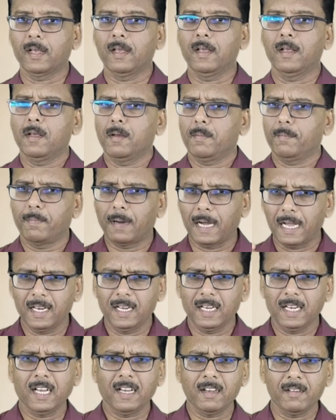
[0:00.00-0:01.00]
By
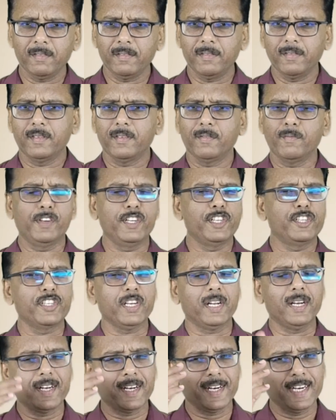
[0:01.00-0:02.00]
love, we
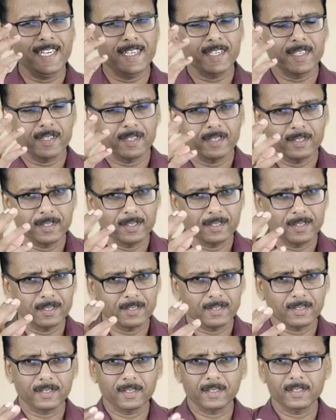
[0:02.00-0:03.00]
generate
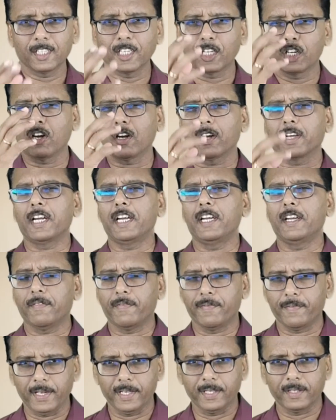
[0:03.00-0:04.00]
the God kind of
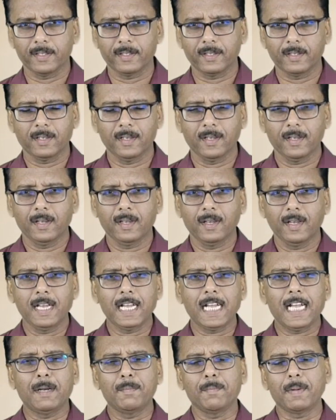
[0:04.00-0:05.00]
faith.
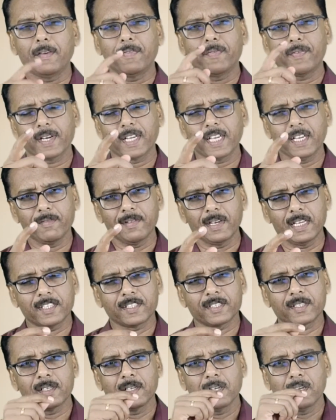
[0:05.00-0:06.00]
And by
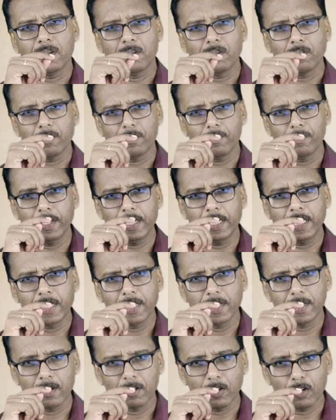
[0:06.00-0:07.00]
forgiveness,
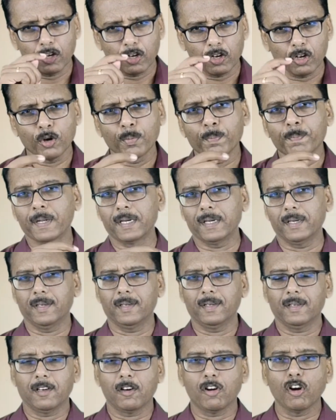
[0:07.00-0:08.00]
we
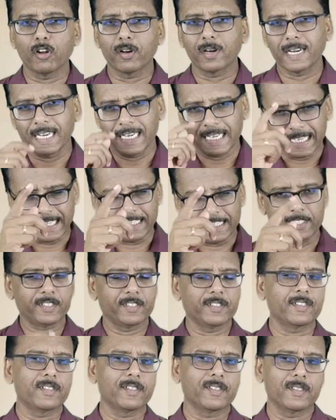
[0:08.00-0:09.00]
open or
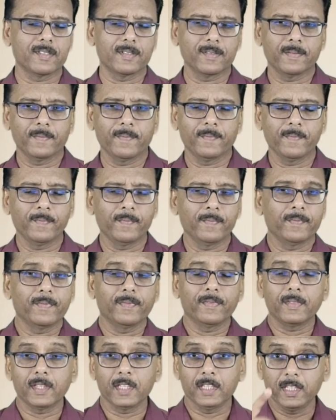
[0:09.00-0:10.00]
release
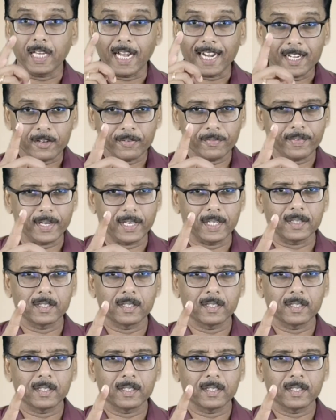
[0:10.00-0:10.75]
that faith